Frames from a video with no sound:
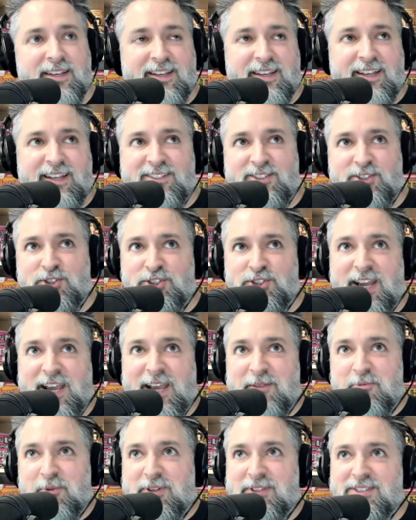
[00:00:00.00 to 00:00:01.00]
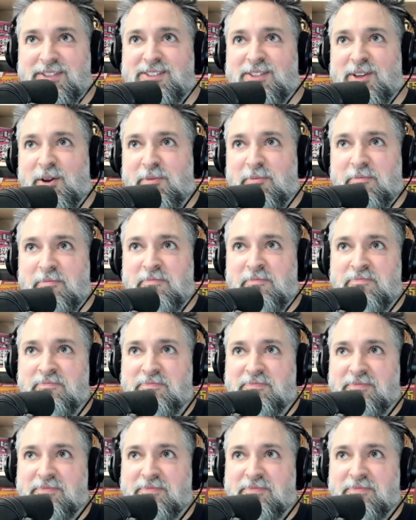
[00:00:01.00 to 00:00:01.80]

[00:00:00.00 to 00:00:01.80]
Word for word: it's a shame when some